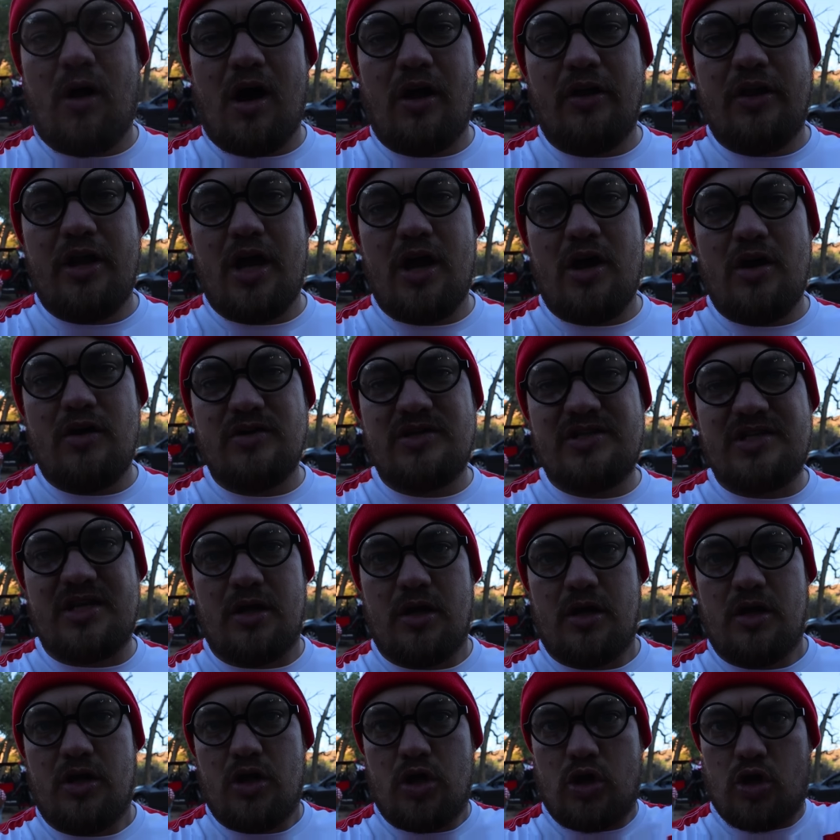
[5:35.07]

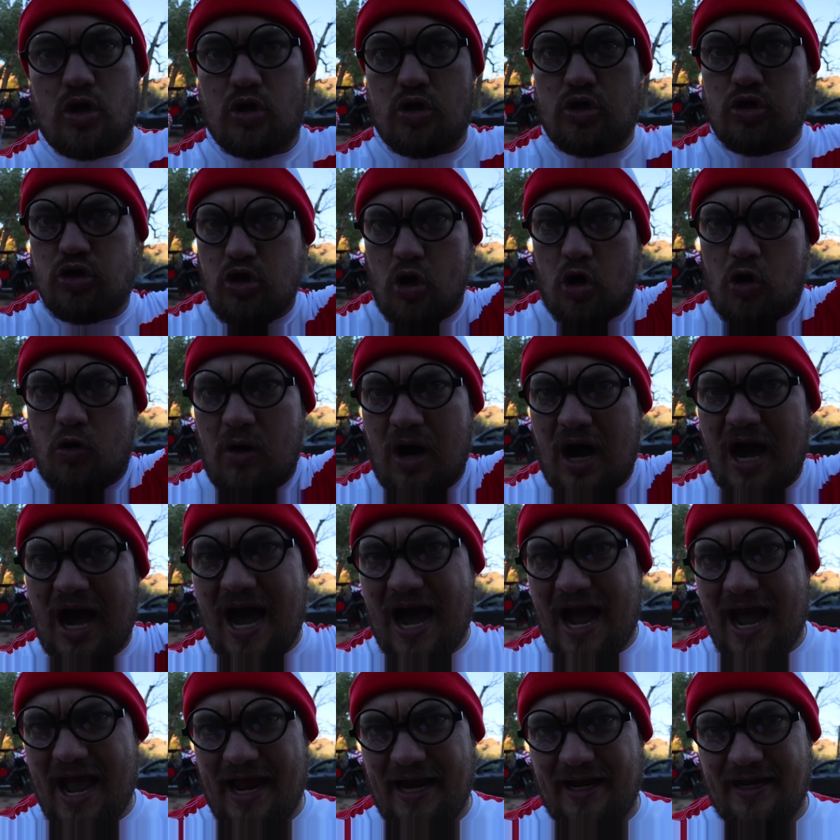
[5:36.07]
Waldos, go
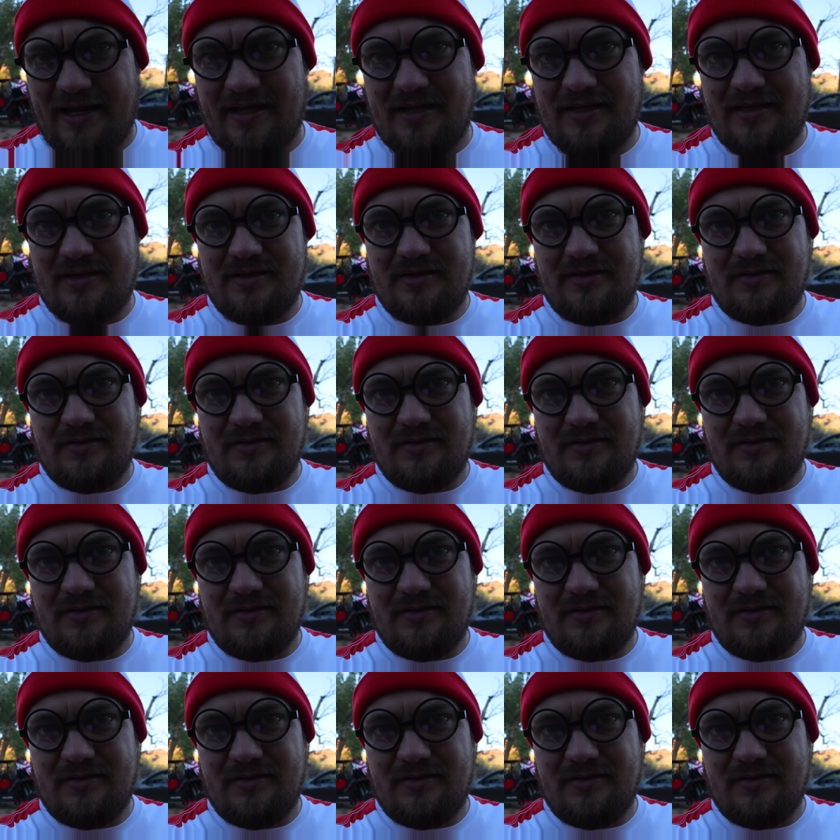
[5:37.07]
hide.